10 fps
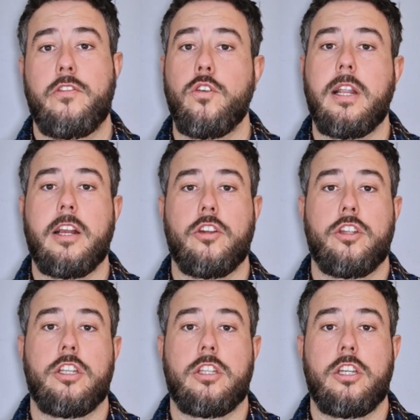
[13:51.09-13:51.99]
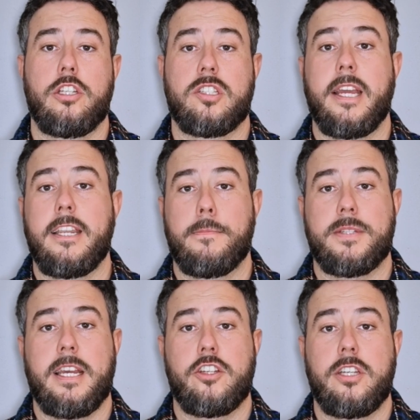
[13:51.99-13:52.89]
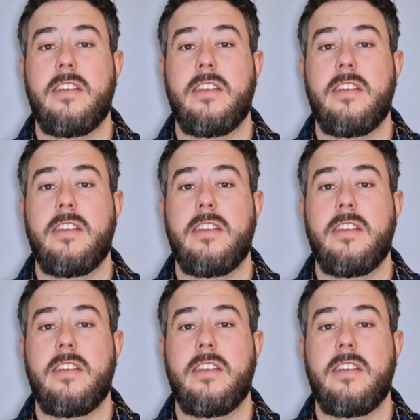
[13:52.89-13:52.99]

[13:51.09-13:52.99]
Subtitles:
If you click on the sign up section,